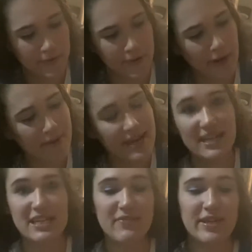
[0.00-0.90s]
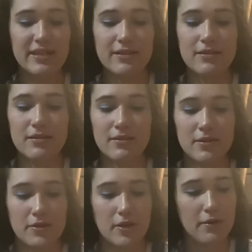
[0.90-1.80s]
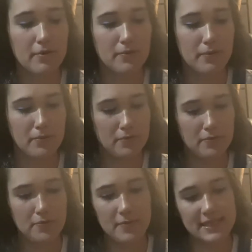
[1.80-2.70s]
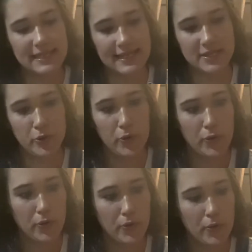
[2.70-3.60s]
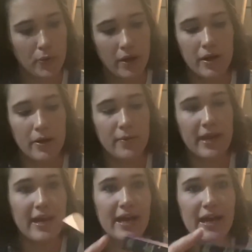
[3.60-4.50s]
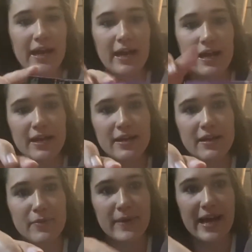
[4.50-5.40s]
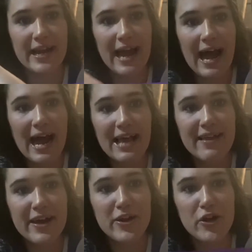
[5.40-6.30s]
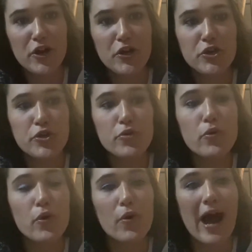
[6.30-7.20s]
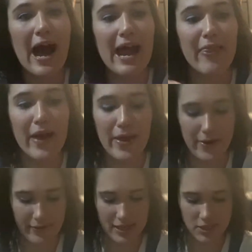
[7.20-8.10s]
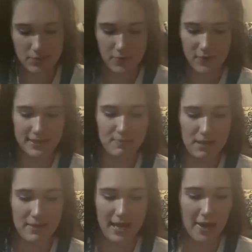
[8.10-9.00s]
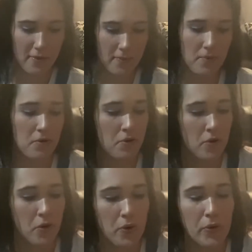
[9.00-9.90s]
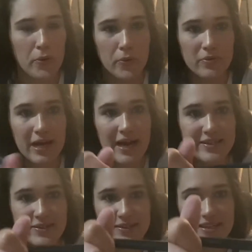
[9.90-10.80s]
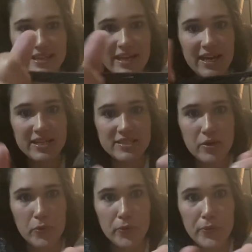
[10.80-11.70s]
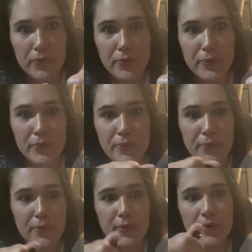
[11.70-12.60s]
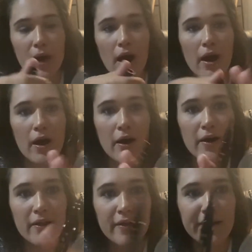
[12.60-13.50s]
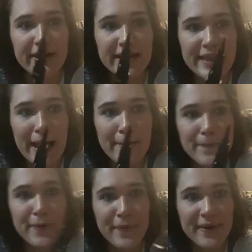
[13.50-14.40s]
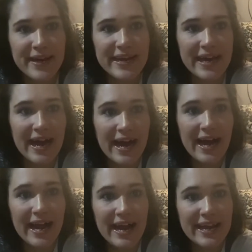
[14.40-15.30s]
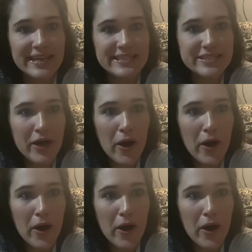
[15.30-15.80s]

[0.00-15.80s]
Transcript: oh, I didn't even know. Oh, what's this? Okay, we got an eyeliner, a dual eyeliner. Let's pull this baby out. Guys, look at this. Ooh, look at that point, guys.